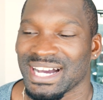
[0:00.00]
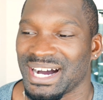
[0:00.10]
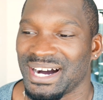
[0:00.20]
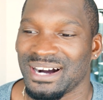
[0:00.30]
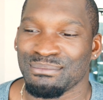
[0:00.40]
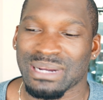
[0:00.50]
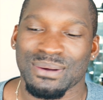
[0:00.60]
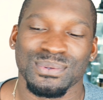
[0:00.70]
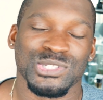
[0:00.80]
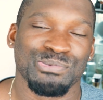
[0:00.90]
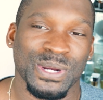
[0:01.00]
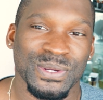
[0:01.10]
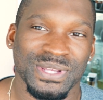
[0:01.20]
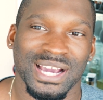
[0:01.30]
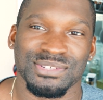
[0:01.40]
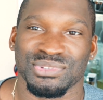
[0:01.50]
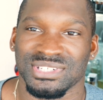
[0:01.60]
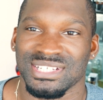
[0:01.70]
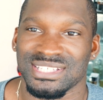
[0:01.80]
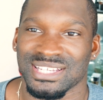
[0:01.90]
But I won't spare you guys with the
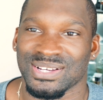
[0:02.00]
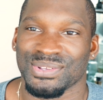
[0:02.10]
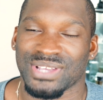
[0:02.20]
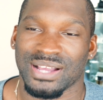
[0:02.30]
details.